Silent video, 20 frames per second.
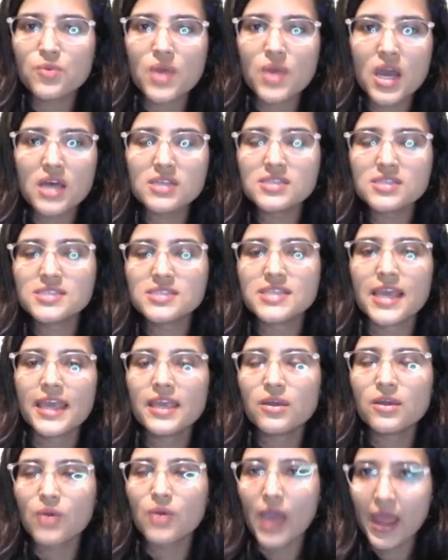We are
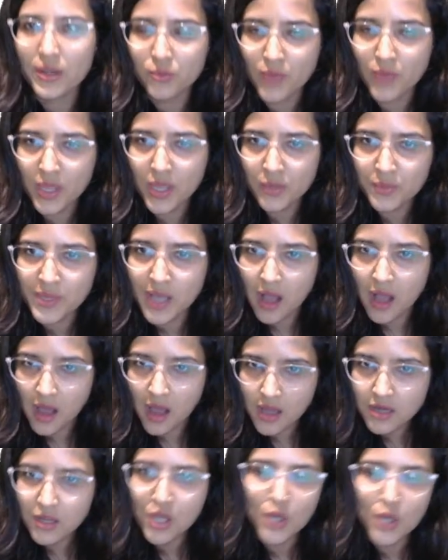staying at where we
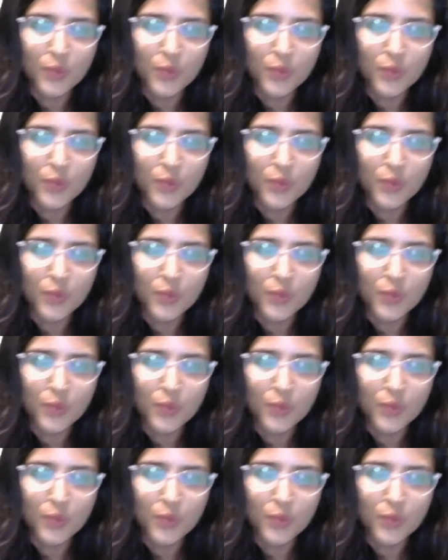are.